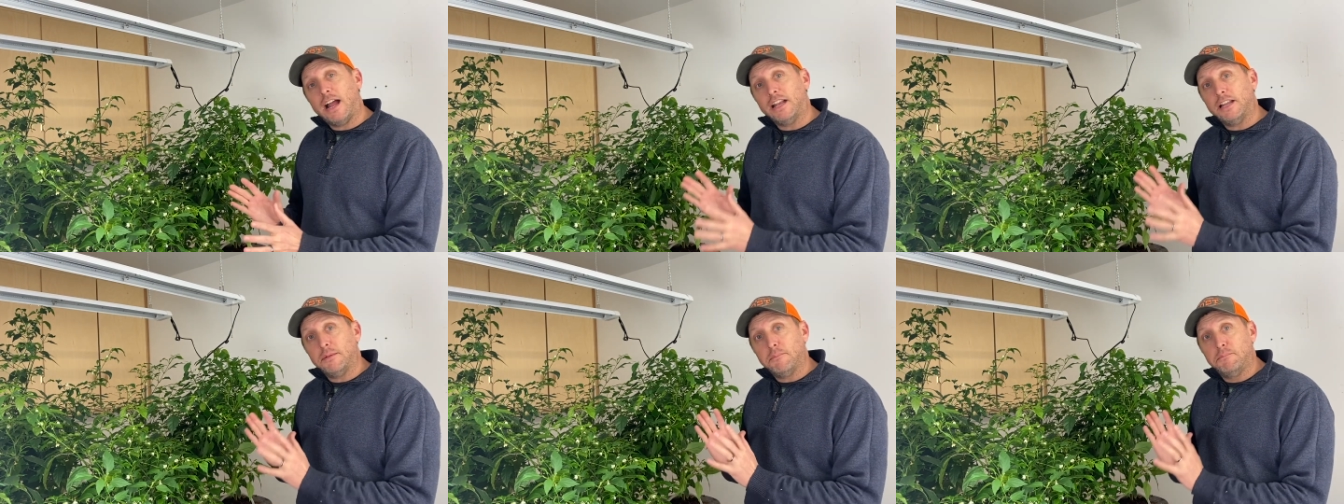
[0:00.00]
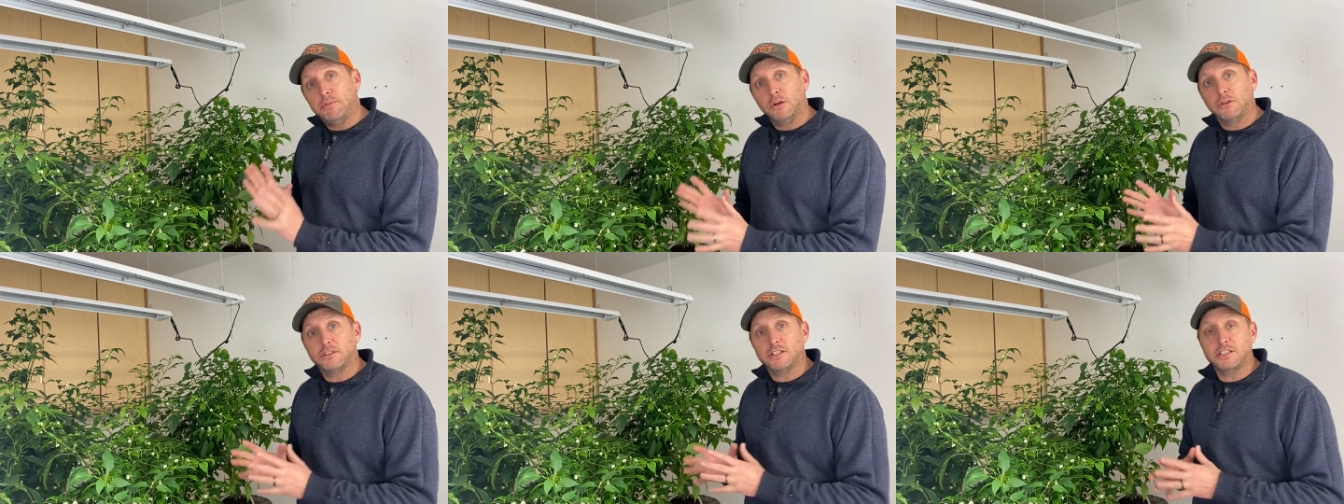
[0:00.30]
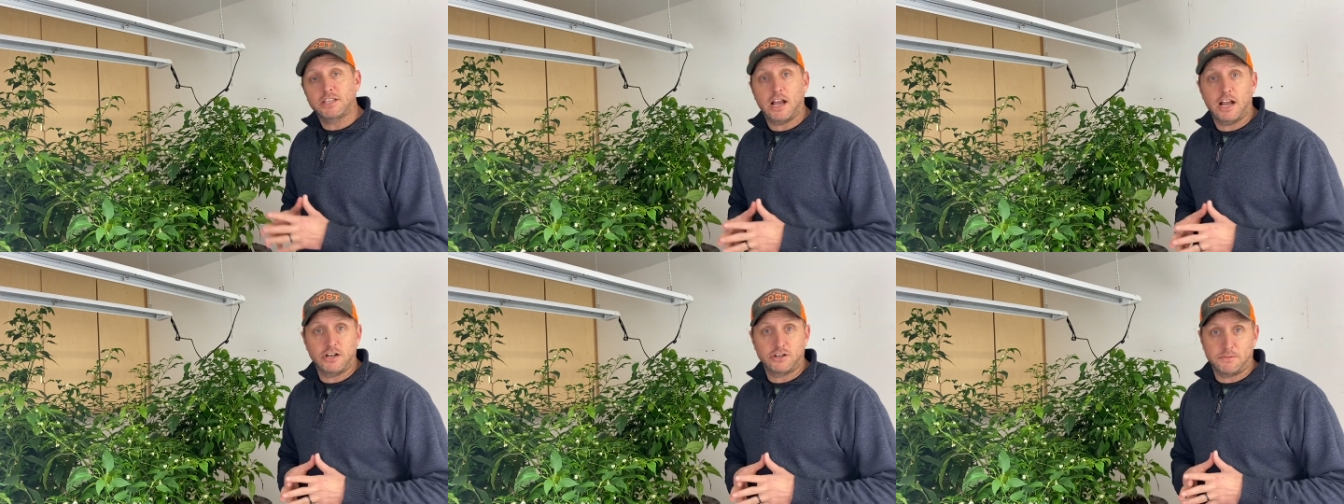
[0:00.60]
and built this
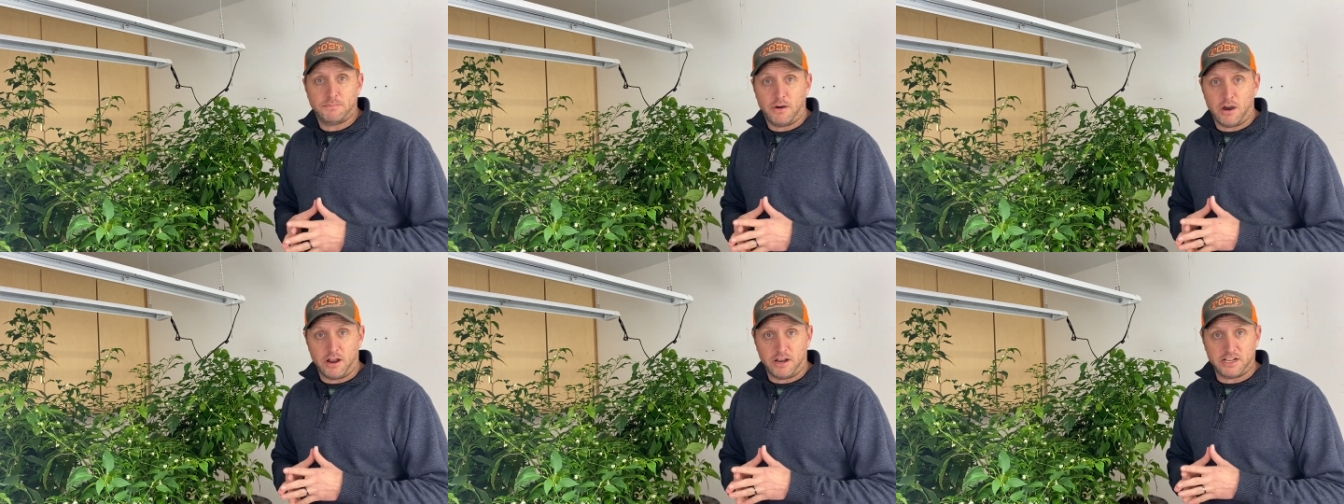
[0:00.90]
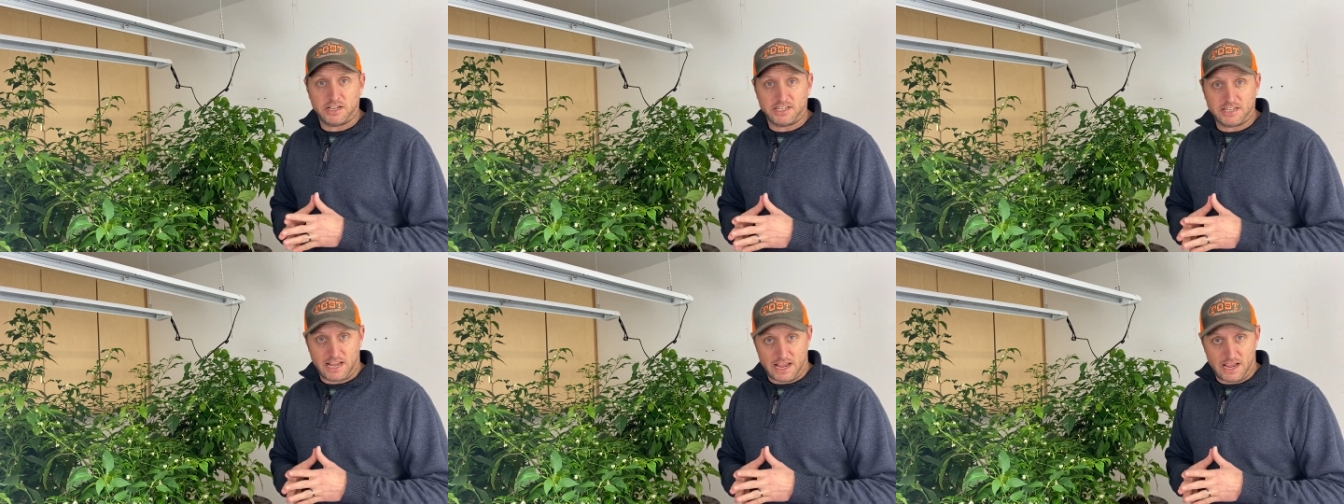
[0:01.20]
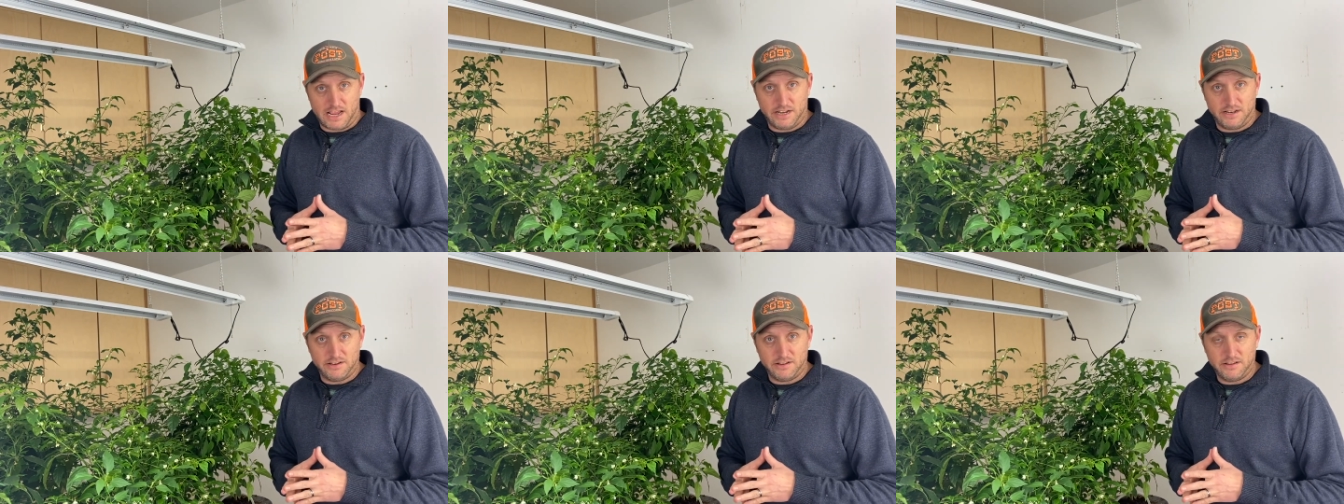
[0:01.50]
hydroponic
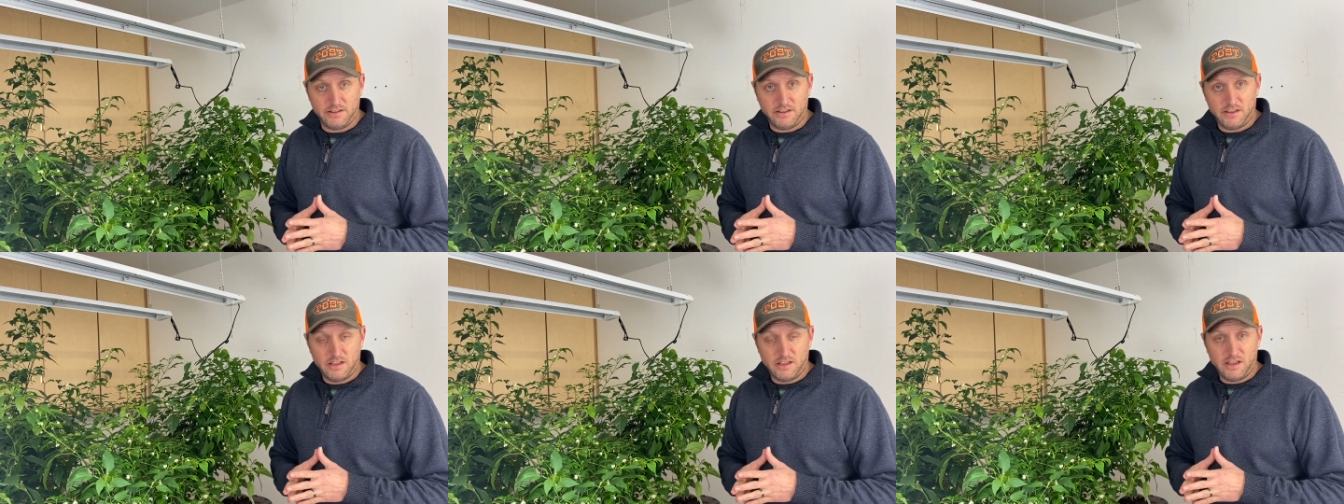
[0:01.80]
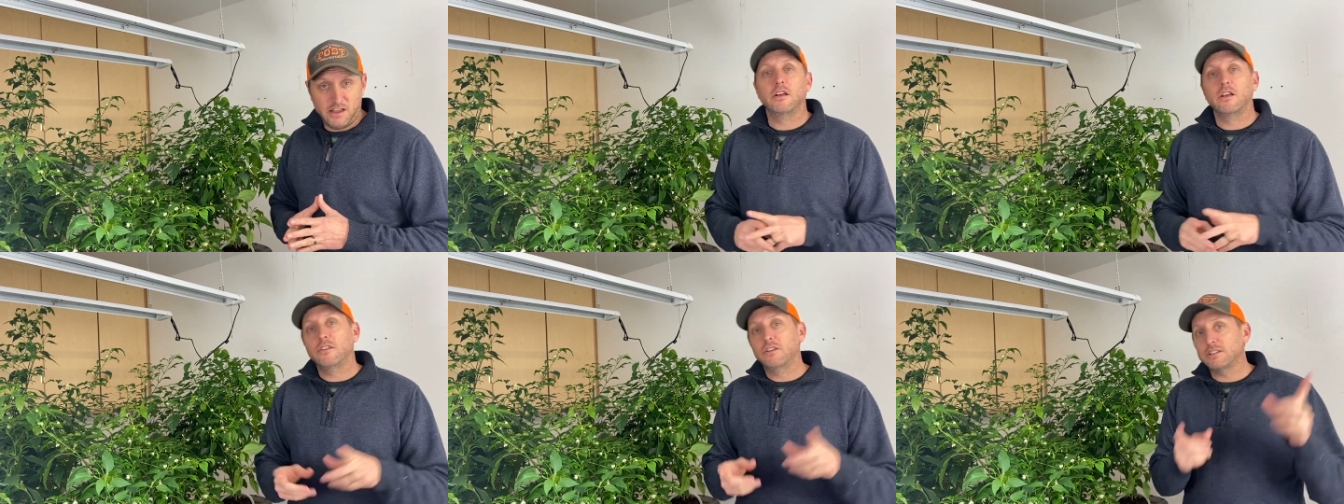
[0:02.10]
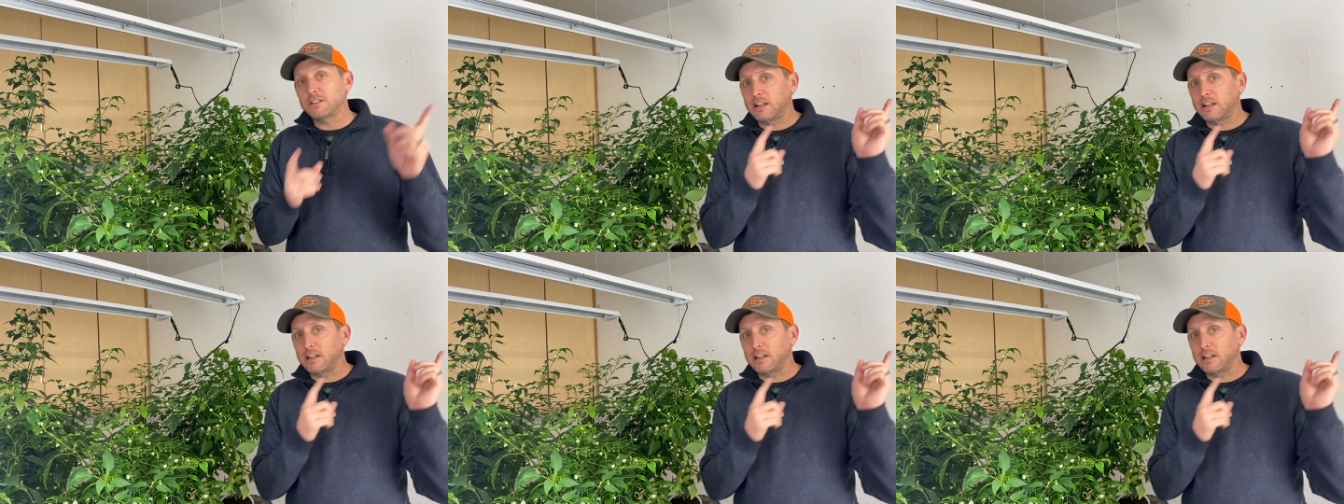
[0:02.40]
stand. There's